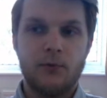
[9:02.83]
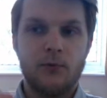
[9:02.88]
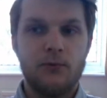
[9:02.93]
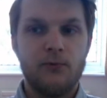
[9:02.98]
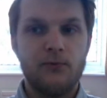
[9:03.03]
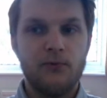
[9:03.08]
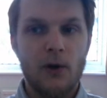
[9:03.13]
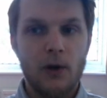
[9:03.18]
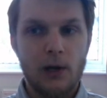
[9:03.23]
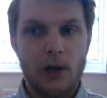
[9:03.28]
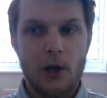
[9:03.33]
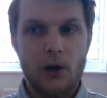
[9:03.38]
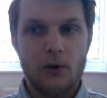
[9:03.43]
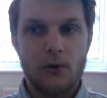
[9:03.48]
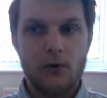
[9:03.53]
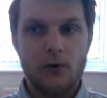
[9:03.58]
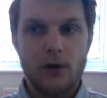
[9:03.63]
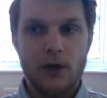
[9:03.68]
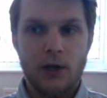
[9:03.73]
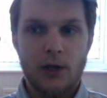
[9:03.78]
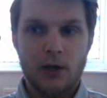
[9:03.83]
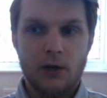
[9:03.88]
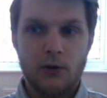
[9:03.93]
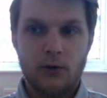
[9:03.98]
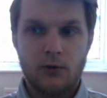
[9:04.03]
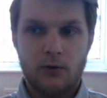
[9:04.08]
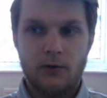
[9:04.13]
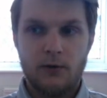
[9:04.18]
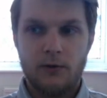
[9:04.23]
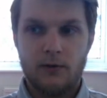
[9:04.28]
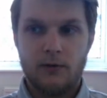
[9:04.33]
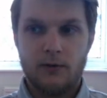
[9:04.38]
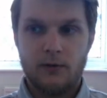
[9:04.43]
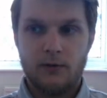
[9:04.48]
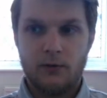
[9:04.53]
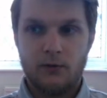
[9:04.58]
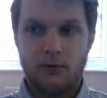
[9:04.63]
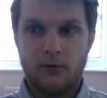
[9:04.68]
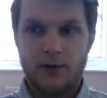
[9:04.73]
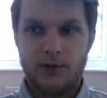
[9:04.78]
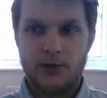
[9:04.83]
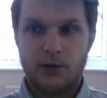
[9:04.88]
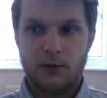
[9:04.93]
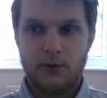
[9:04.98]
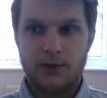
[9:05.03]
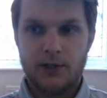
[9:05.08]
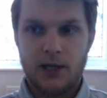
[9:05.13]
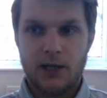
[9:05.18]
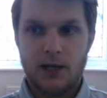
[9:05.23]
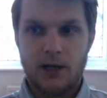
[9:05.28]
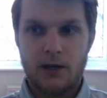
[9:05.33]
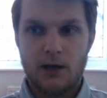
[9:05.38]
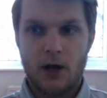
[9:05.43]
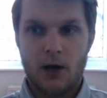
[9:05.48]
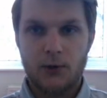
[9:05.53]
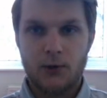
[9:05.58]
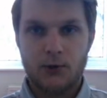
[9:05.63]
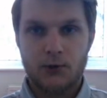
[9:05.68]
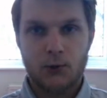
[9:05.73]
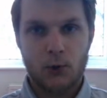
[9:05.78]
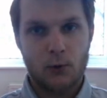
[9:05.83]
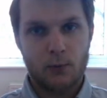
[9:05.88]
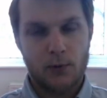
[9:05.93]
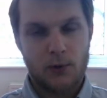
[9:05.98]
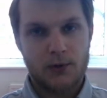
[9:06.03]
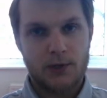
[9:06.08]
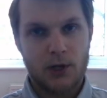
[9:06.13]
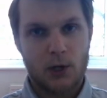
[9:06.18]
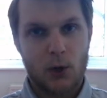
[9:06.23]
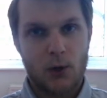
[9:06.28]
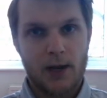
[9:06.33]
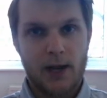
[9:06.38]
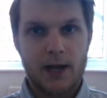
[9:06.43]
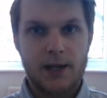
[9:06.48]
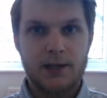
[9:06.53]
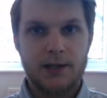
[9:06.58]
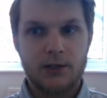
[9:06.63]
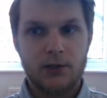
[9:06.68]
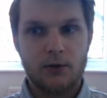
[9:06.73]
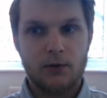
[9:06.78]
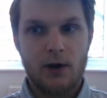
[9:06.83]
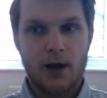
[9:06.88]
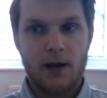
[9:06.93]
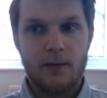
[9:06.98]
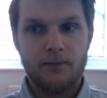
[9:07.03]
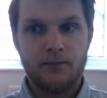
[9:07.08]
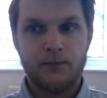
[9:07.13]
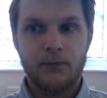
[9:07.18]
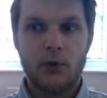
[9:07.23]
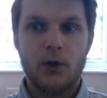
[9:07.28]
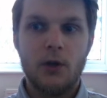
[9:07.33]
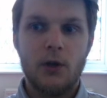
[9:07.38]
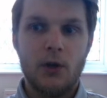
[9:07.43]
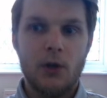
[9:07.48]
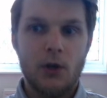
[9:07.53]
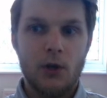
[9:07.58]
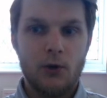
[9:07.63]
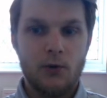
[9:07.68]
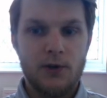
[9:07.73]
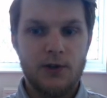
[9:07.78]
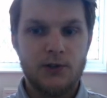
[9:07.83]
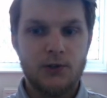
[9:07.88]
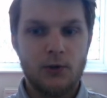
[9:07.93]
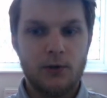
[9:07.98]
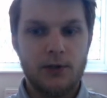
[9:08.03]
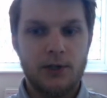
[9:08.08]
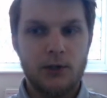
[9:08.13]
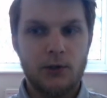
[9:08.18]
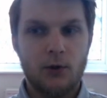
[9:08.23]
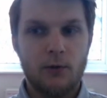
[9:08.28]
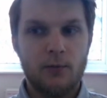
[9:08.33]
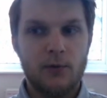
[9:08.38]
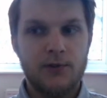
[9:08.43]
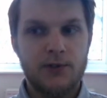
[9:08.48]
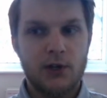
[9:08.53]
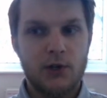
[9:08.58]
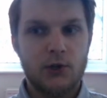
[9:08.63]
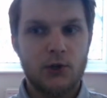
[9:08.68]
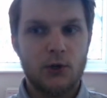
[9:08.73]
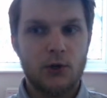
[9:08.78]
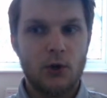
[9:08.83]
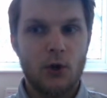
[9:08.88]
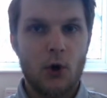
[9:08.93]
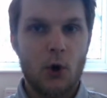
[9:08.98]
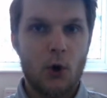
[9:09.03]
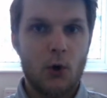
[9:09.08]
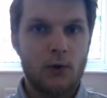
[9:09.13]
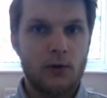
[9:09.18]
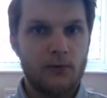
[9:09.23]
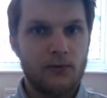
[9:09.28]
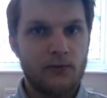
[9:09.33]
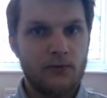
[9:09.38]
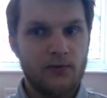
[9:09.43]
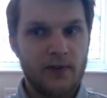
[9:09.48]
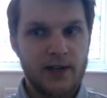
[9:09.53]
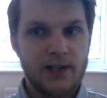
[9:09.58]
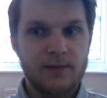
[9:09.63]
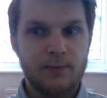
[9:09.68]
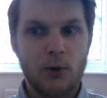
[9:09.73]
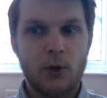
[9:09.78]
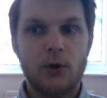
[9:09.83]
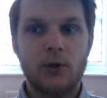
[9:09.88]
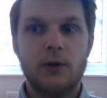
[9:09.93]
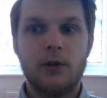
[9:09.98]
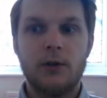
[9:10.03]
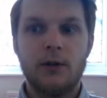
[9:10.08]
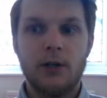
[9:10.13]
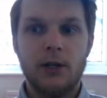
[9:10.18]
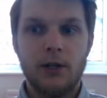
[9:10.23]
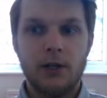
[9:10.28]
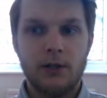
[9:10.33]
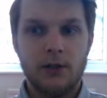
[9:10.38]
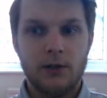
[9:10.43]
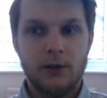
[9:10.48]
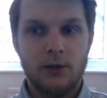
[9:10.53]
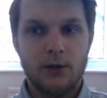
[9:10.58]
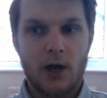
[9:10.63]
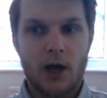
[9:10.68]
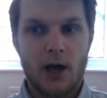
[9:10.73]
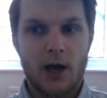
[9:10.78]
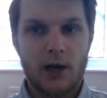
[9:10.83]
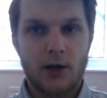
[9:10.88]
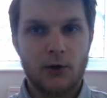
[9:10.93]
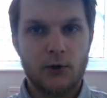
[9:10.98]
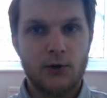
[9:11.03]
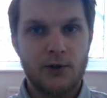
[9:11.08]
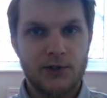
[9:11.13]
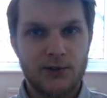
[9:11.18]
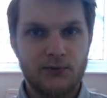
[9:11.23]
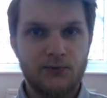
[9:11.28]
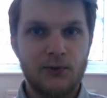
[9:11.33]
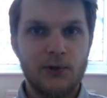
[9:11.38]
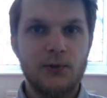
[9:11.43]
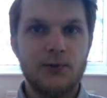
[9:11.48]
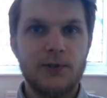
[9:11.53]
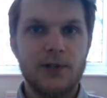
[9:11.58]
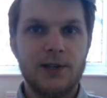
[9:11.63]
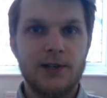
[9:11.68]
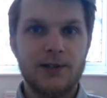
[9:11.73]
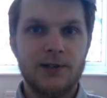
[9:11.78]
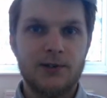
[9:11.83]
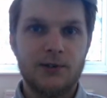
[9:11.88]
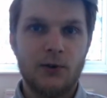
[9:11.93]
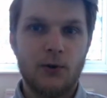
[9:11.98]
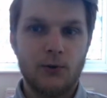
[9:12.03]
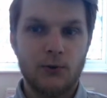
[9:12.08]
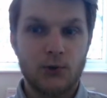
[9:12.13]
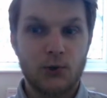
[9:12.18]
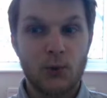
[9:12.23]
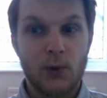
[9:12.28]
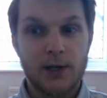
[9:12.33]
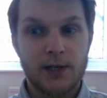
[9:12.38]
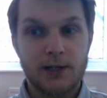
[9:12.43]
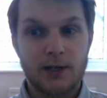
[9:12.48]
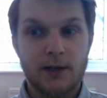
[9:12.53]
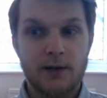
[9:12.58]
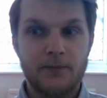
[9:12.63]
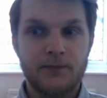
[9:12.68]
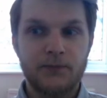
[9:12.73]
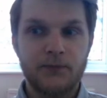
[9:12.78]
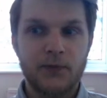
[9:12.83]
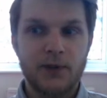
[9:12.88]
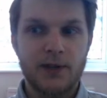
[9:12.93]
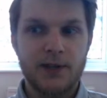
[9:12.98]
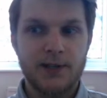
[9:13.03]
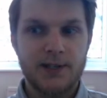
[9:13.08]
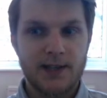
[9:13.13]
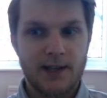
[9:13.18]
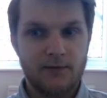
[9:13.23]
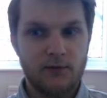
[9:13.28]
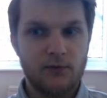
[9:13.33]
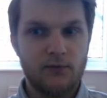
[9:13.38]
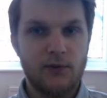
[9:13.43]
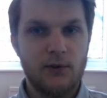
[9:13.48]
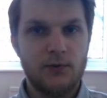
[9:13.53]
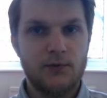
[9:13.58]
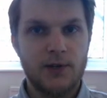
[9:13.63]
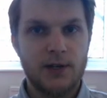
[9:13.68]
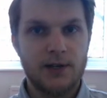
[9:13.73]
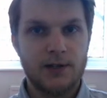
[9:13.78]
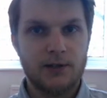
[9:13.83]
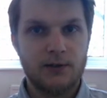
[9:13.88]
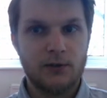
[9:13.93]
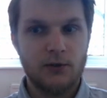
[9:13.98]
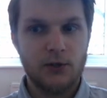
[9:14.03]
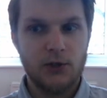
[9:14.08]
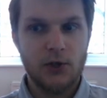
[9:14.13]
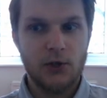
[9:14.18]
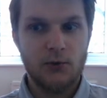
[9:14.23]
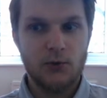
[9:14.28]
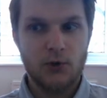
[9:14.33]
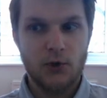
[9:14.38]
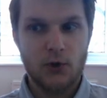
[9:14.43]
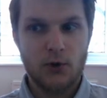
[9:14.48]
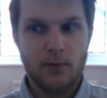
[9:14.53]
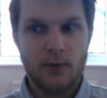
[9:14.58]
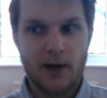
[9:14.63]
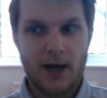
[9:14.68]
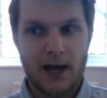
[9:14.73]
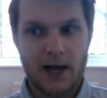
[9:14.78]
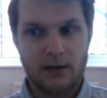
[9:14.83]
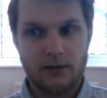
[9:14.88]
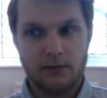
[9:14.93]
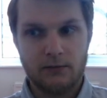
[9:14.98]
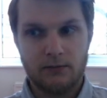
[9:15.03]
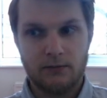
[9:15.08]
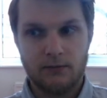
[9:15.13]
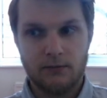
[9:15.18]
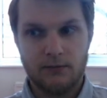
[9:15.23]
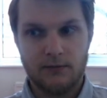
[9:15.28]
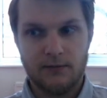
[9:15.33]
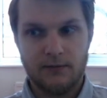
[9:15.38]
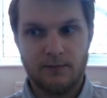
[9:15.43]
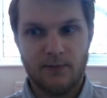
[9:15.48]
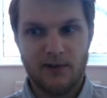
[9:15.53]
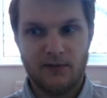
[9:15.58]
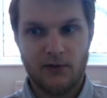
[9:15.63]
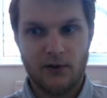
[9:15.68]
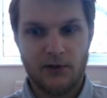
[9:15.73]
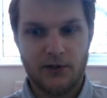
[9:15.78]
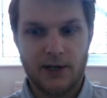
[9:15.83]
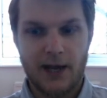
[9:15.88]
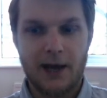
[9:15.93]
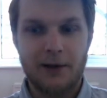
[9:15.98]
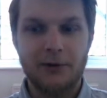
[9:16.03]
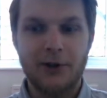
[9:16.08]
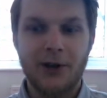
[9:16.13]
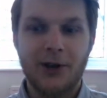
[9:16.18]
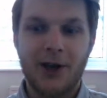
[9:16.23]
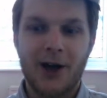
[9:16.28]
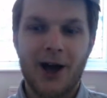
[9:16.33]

Follow ChrisDoherty_music on Instagram, ChrisDoherty.musician on Facebook, Chris Flutist on Twitter, 7Flutist YouTube, and a bit further down,